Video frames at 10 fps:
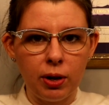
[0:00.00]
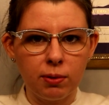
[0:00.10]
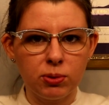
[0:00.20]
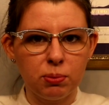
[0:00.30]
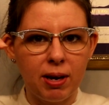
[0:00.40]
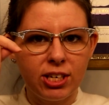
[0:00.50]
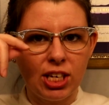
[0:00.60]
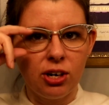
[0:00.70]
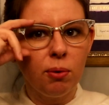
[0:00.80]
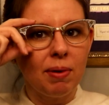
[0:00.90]
welcome to my
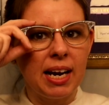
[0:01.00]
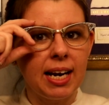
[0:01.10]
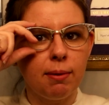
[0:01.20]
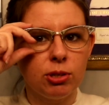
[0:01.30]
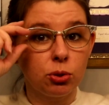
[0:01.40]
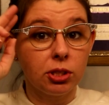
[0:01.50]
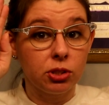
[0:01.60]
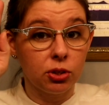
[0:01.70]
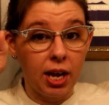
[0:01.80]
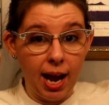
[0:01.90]
channel. My name is
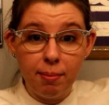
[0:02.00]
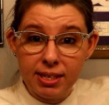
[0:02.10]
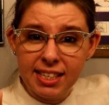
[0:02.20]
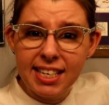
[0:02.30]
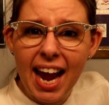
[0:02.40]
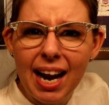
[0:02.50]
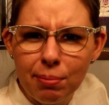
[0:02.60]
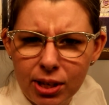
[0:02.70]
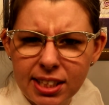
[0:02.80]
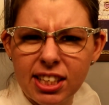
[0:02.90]
Crystal Keim, and today
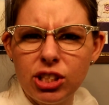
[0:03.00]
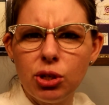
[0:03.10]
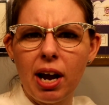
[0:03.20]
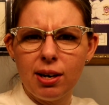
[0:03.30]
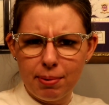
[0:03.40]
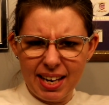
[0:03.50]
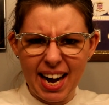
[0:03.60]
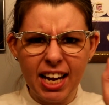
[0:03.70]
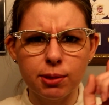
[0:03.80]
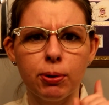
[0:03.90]
I'm going to teach you how to be
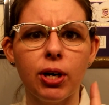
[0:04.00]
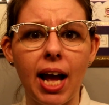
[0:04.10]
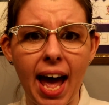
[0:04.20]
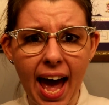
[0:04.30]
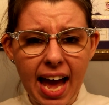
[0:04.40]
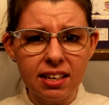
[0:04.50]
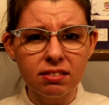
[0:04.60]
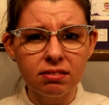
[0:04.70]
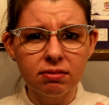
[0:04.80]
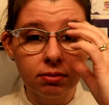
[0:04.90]
an expert at...
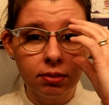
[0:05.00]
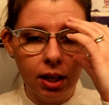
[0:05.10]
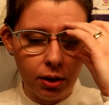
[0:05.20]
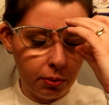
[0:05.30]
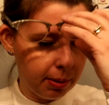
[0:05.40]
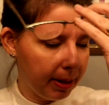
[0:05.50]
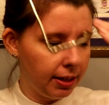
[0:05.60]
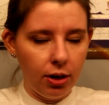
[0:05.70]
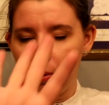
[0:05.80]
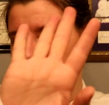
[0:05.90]
Wait a
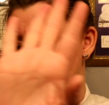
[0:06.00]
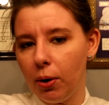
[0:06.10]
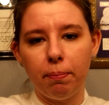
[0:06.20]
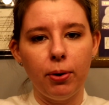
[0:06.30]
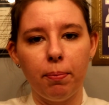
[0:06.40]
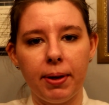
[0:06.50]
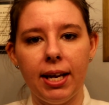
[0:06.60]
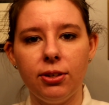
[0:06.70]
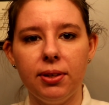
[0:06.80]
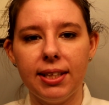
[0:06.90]
minute, nope, nope, nope,
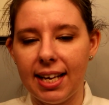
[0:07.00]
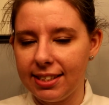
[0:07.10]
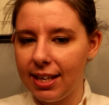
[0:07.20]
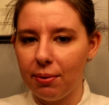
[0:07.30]
can't do it. That's